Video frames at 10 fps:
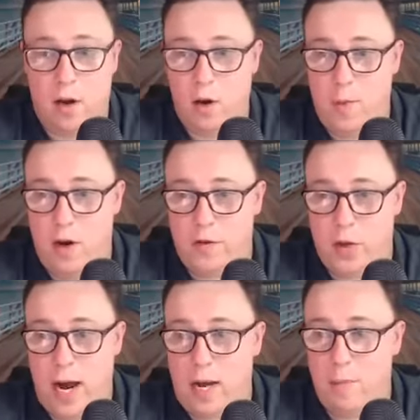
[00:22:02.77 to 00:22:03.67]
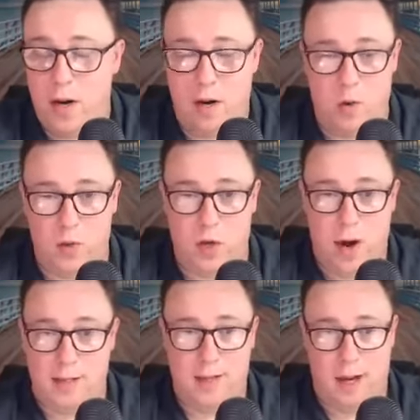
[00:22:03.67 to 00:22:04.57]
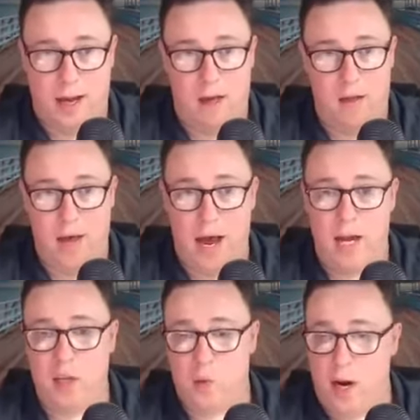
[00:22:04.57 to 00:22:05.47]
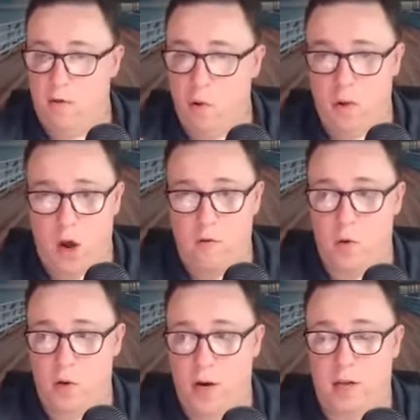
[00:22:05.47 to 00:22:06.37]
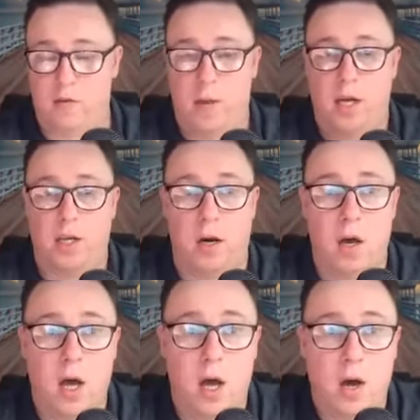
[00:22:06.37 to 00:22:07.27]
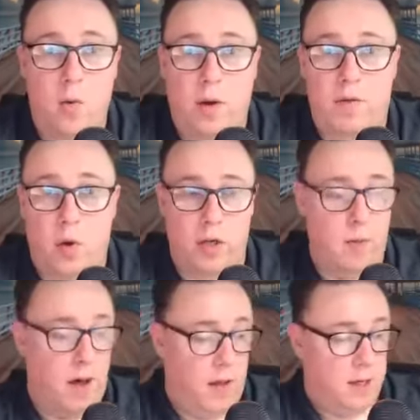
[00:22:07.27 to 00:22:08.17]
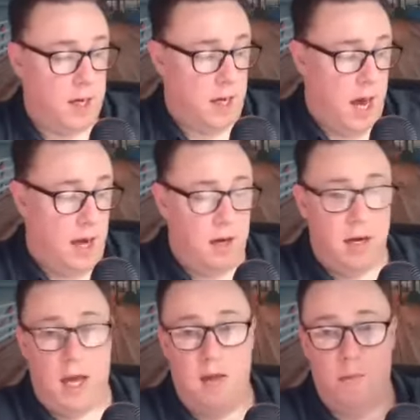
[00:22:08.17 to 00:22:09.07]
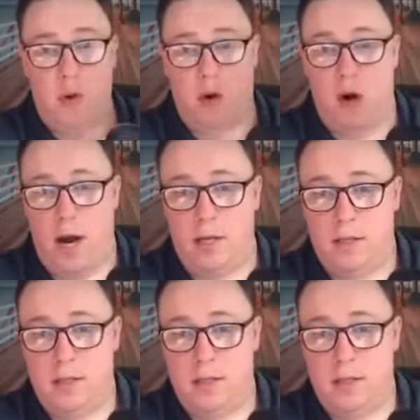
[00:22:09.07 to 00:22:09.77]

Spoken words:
bit off track, but it all ties in together. The 80-20 rule, the overall transformation. We've talked about this. Again, get the book, guys.